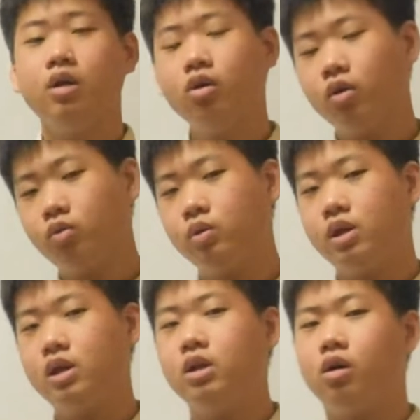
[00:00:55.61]
Not
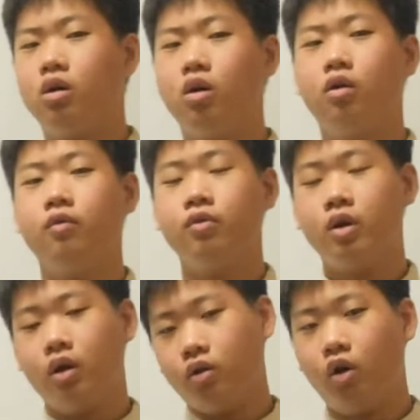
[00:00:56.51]
really your
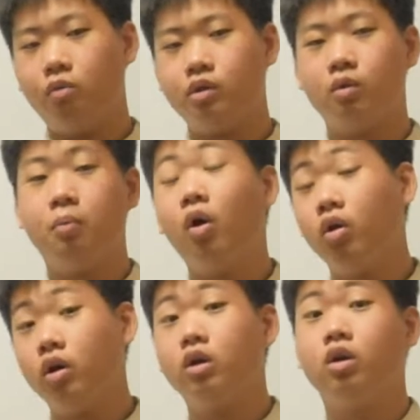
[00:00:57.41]
normal
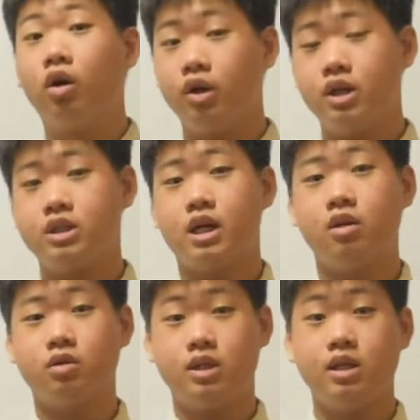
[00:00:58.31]
polar coordinates that
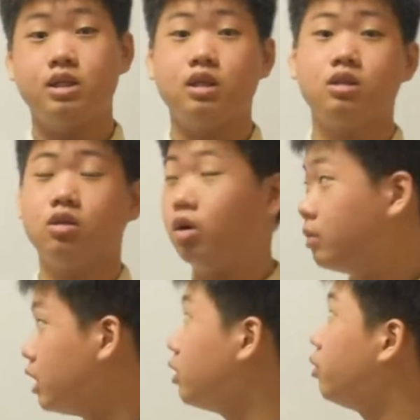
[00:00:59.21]
you'll see, since
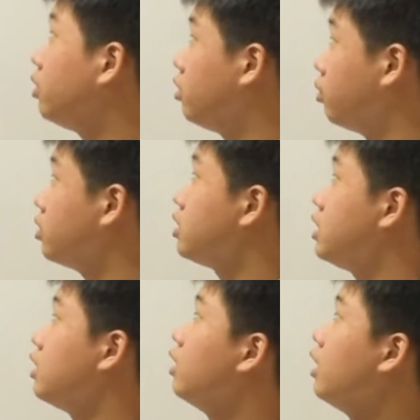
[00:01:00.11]
normally you would
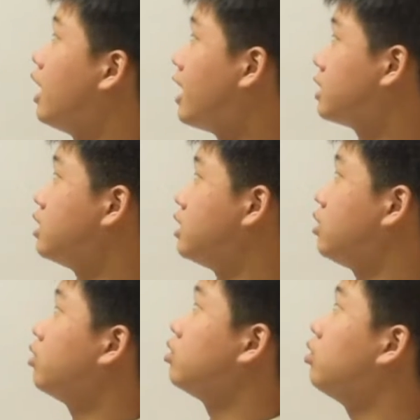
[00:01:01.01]
see x is
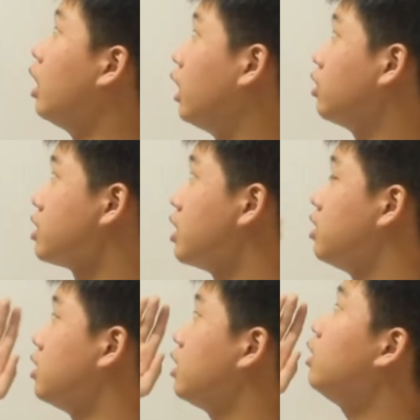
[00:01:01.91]
equal to r cosine
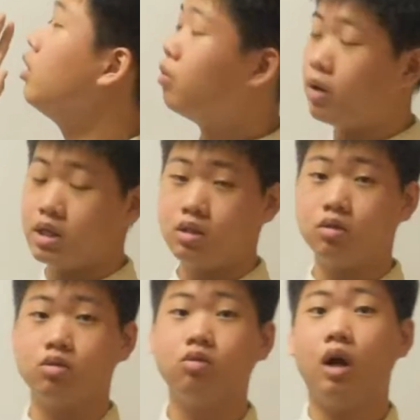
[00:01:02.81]
theta, y is
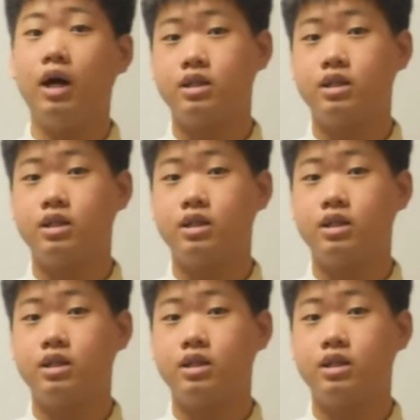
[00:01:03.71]
equal to r